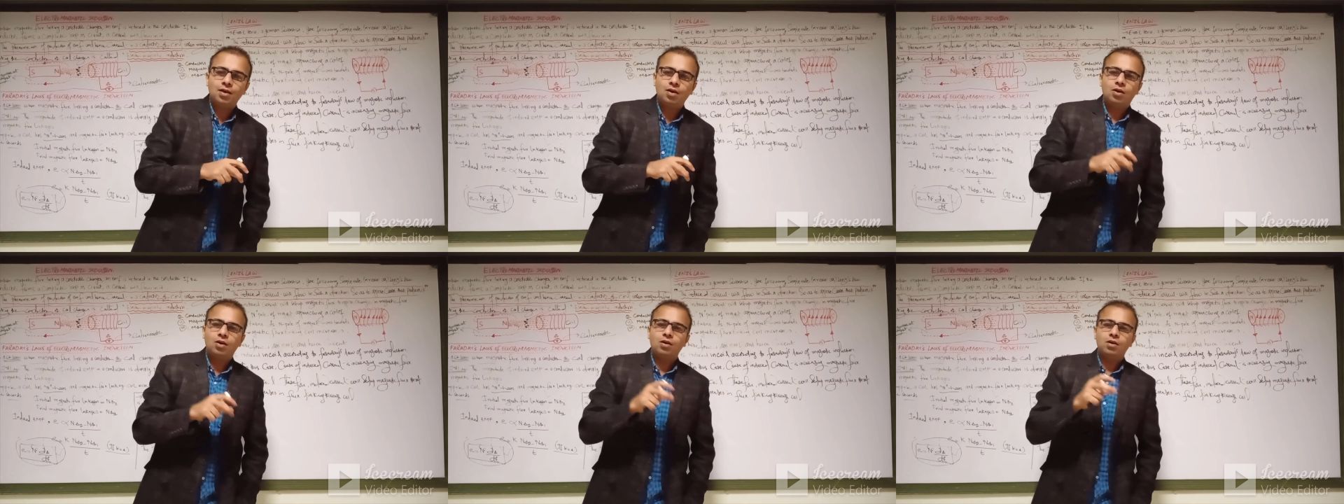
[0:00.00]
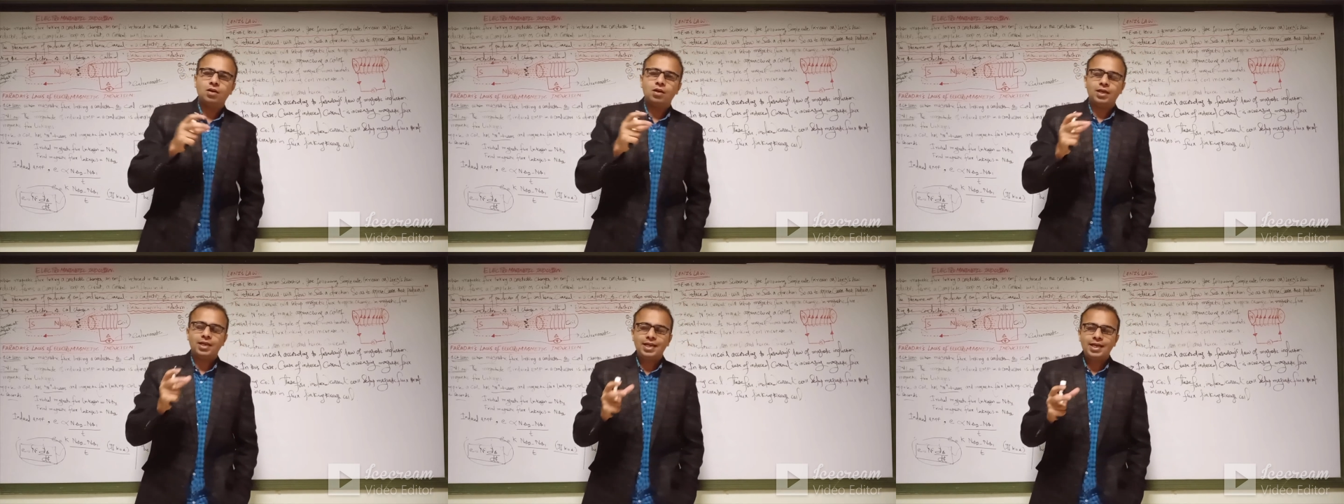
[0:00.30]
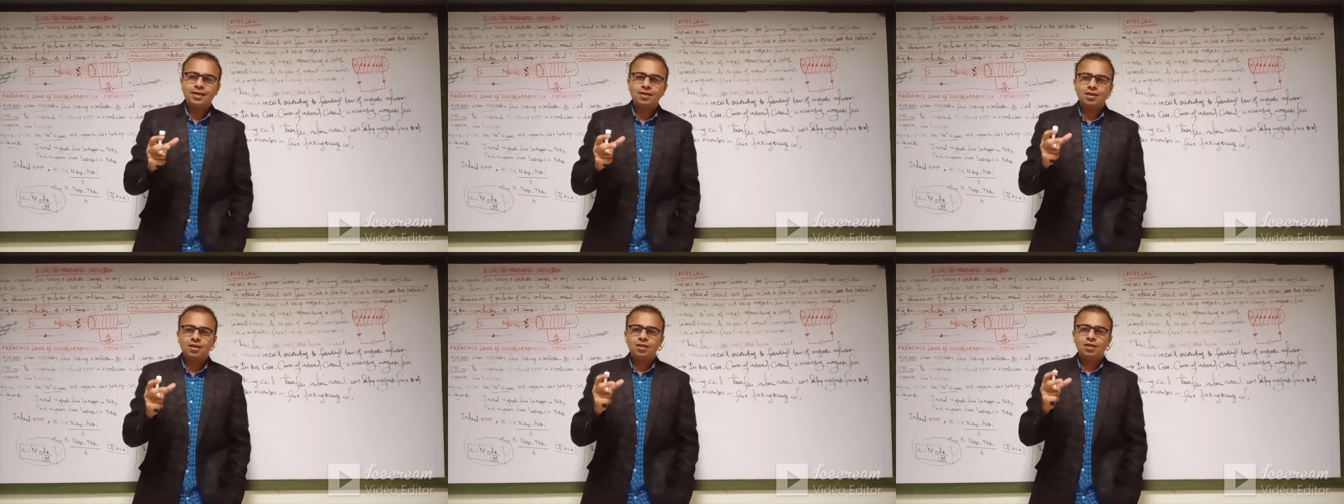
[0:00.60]
or
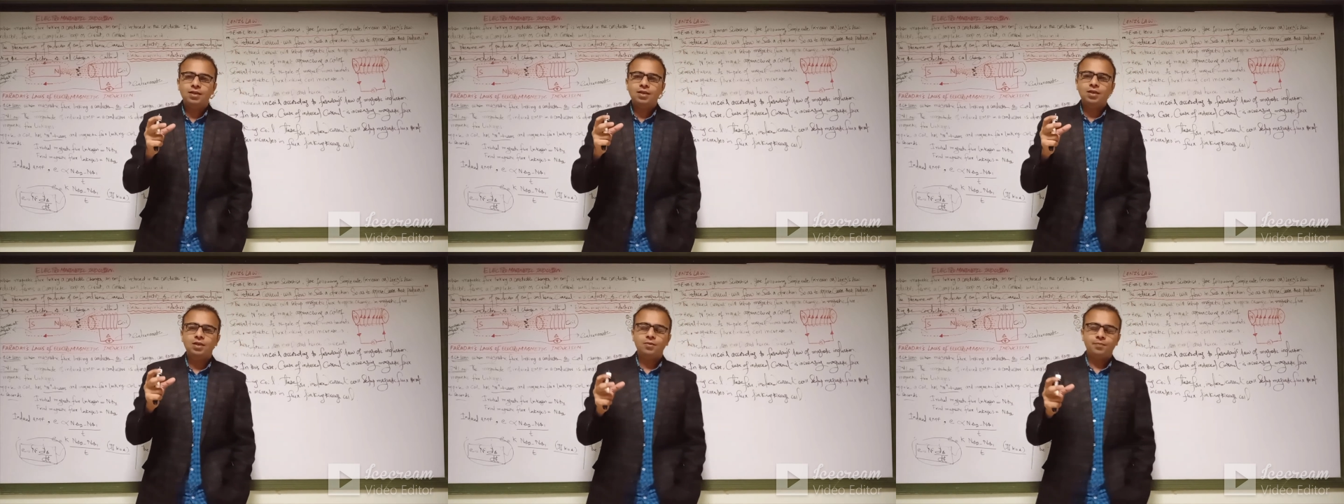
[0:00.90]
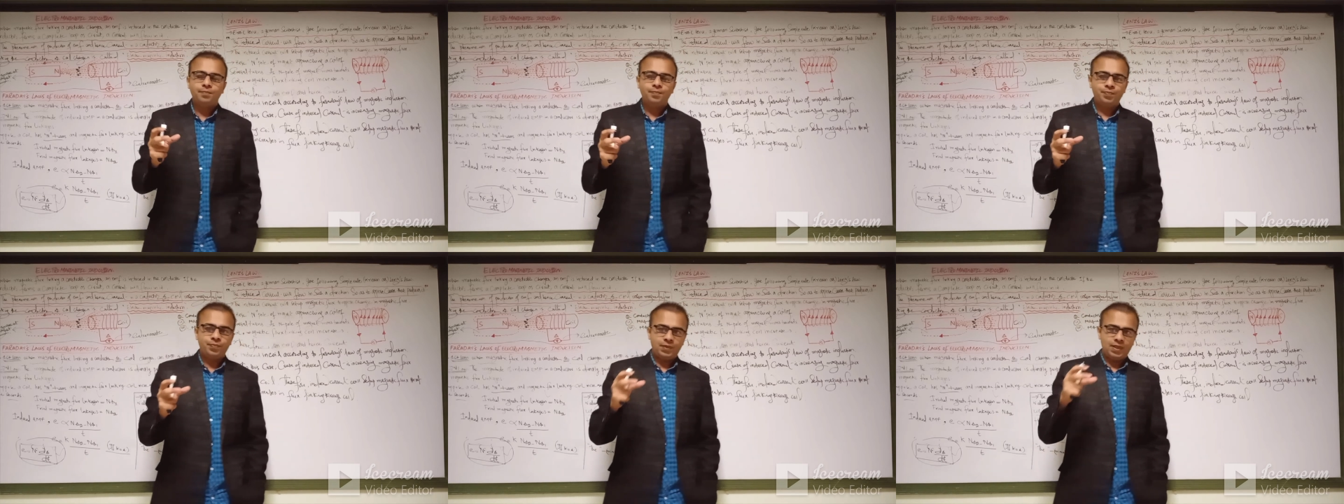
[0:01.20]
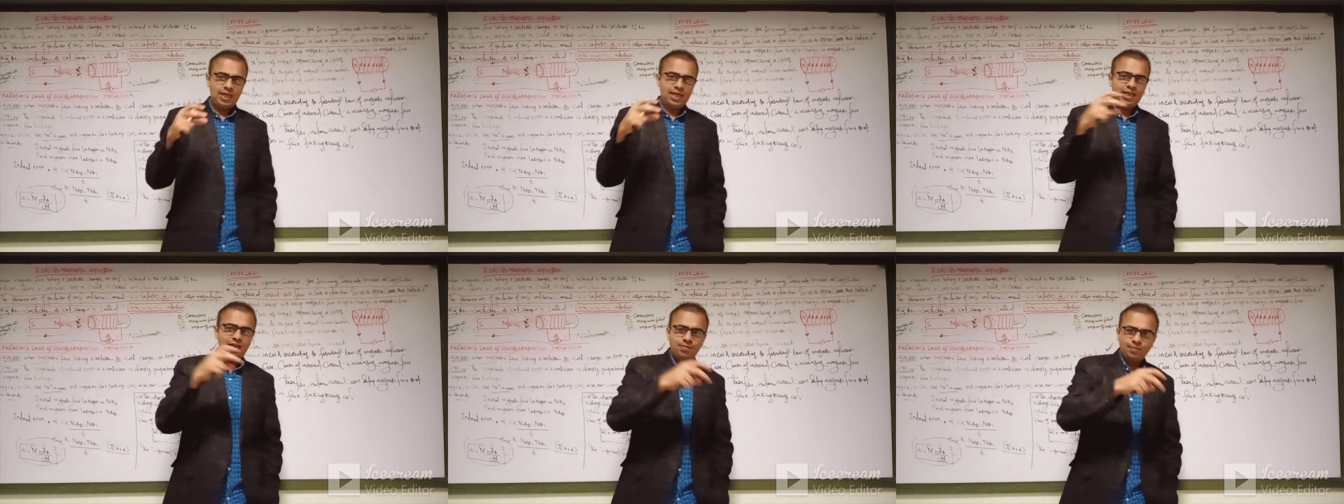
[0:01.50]
connecting the
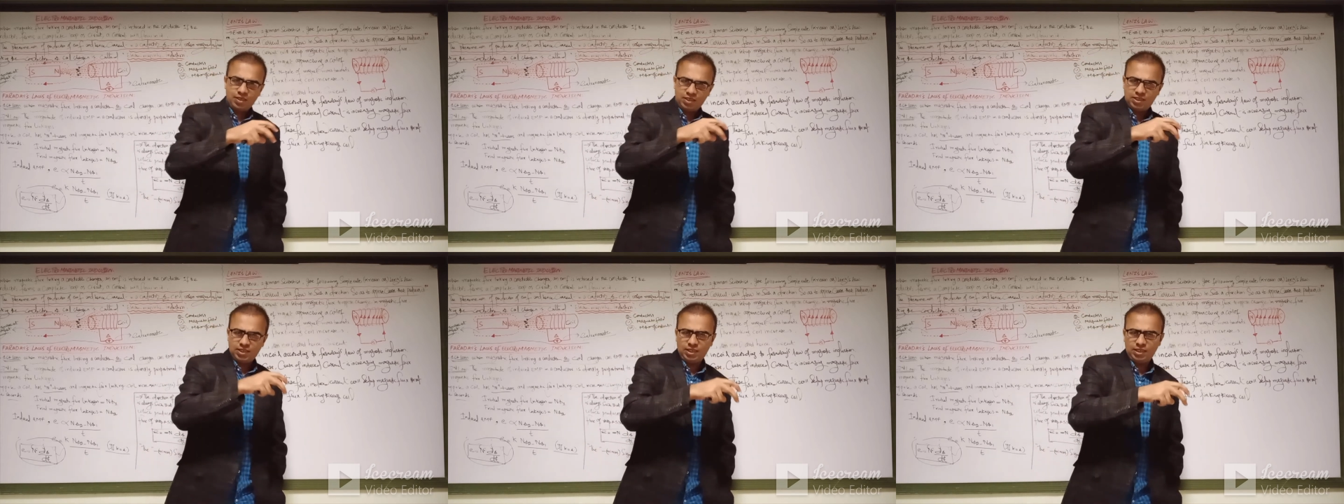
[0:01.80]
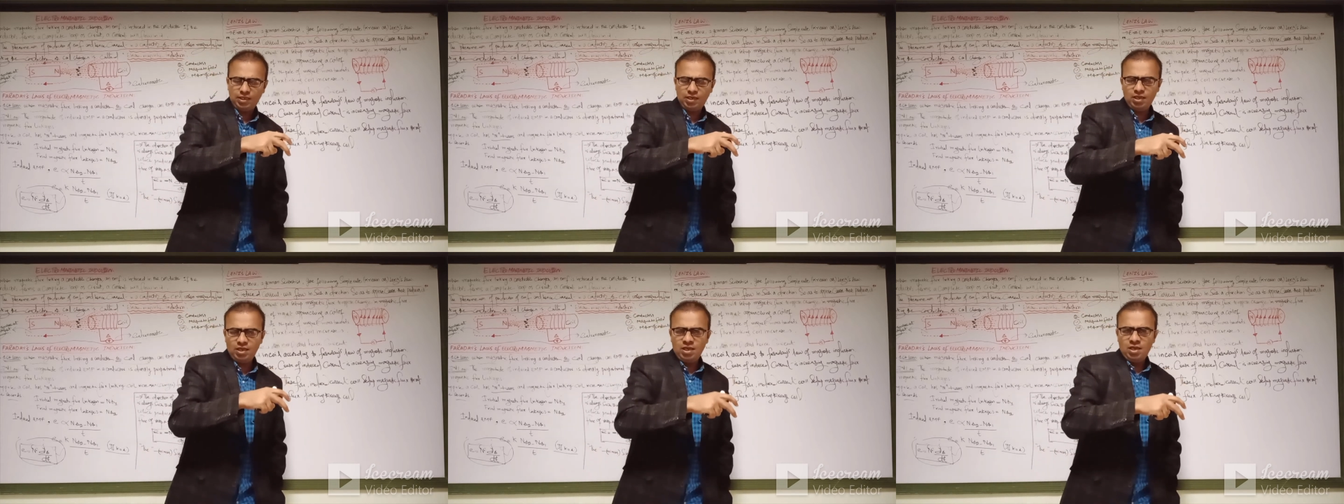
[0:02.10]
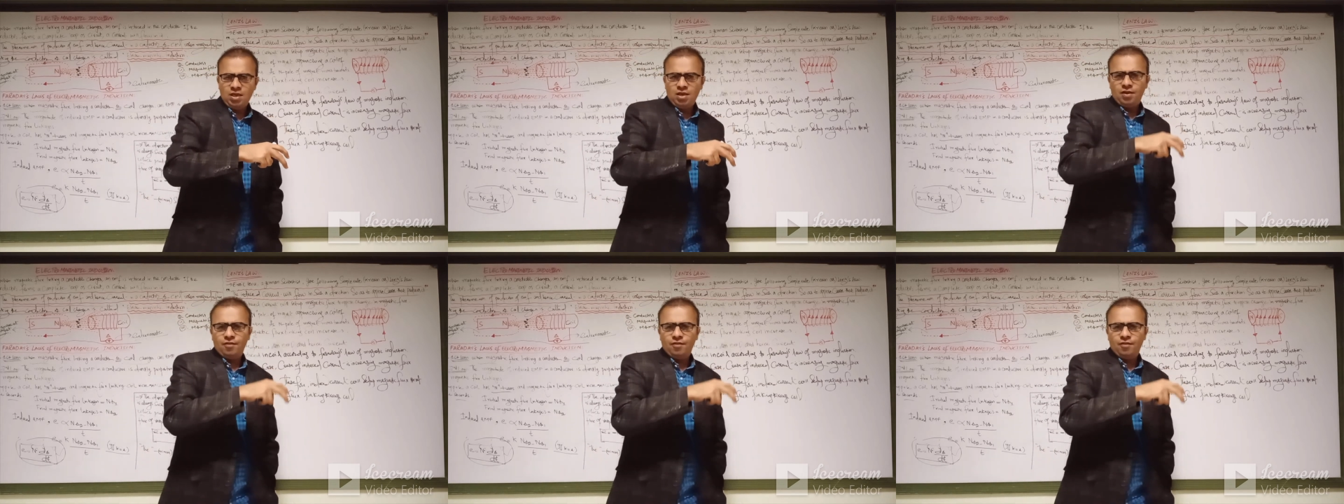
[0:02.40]
any machine